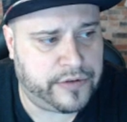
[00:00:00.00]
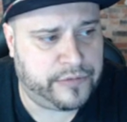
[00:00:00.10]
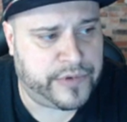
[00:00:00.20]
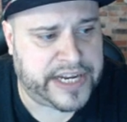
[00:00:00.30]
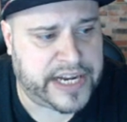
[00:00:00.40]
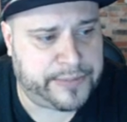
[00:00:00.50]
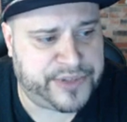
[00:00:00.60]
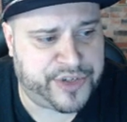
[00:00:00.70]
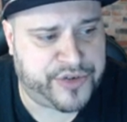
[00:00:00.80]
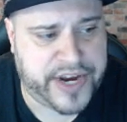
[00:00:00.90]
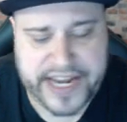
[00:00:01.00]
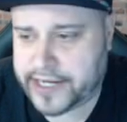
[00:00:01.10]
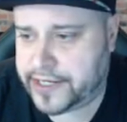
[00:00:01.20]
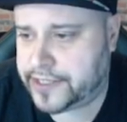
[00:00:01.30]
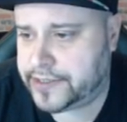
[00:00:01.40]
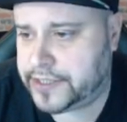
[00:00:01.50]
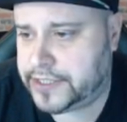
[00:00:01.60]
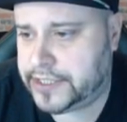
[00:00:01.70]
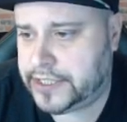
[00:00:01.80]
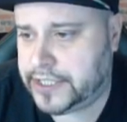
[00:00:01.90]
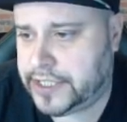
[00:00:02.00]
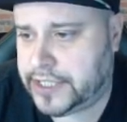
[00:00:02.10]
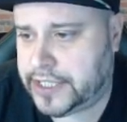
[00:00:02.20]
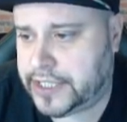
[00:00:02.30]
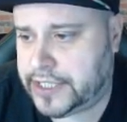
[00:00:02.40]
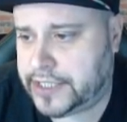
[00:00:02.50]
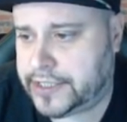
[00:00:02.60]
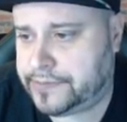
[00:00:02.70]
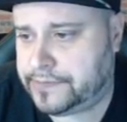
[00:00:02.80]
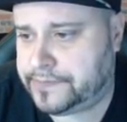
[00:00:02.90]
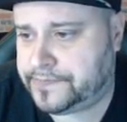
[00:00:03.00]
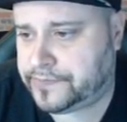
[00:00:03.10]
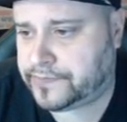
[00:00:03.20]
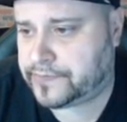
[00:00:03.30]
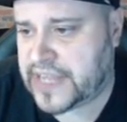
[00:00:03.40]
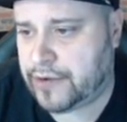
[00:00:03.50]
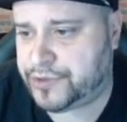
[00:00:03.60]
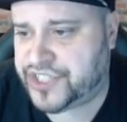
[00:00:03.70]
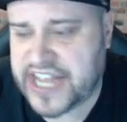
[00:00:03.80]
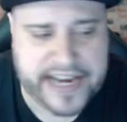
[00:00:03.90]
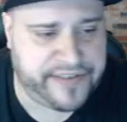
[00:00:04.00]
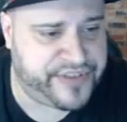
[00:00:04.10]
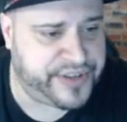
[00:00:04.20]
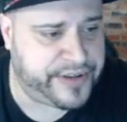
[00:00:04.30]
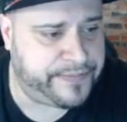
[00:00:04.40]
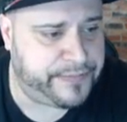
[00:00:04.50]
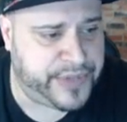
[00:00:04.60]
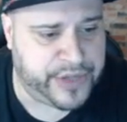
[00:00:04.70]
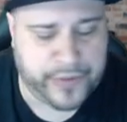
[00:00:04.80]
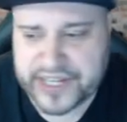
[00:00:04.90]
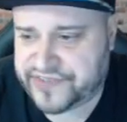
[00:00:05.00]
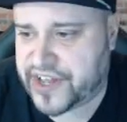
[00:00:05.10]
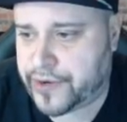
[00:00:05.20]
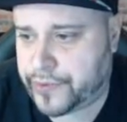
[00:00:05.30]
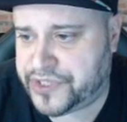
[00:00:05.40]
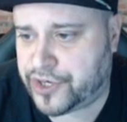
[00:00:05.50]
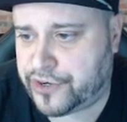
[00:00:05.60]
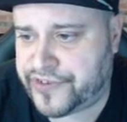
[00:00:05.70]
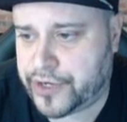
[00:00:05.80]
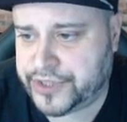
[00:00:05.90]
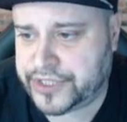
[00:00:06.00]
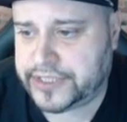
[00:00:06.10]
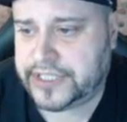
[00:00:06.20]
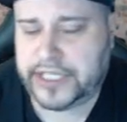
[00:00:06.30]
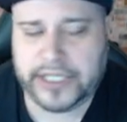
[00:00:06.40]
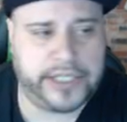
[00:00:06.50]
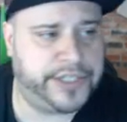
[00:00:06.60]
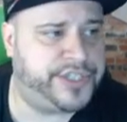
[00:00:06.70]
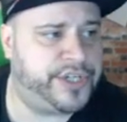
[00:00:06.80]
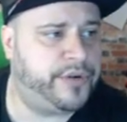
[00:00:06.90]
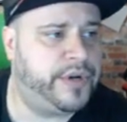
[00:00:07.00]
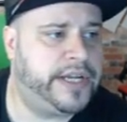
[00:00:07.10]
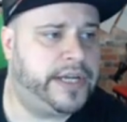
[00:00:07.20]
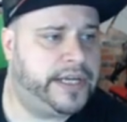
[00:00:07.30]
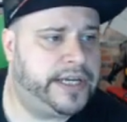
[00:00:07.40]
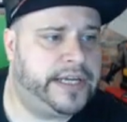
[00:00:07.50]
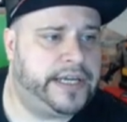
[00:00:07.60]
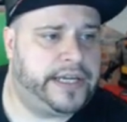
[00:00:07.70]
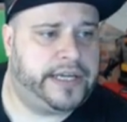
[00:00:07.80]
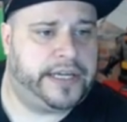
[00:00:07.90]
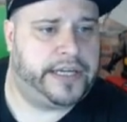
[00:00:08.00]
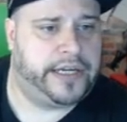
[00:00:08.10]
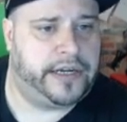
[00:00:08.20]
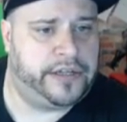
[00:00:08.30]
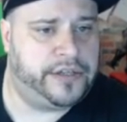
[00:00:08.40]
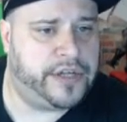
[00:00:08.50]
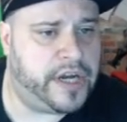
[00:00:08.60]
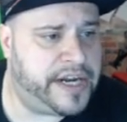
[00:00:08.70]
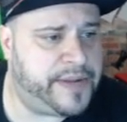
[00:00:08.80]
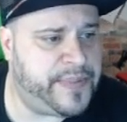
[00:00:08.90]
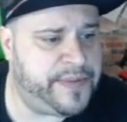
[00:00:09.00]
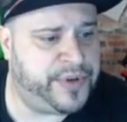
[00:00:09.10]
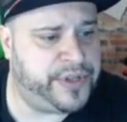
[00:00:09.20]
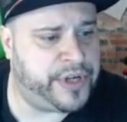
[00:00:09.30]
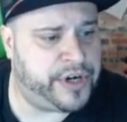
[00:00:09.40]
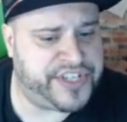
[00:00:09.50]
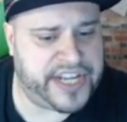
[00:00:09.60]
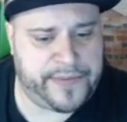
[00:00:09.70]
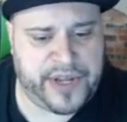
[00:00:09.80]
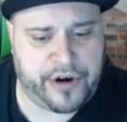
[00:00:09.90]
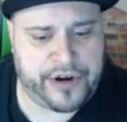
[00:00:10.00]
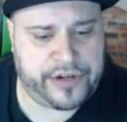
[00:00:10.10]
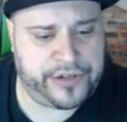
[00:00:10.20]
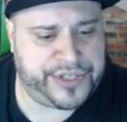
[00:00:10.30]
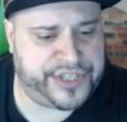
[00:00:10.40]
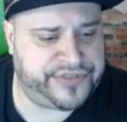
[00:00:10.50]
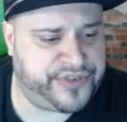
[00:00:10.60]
when it comes to trading um, outside of the U S Federal Reserve note. So a lot of people are sending me articles for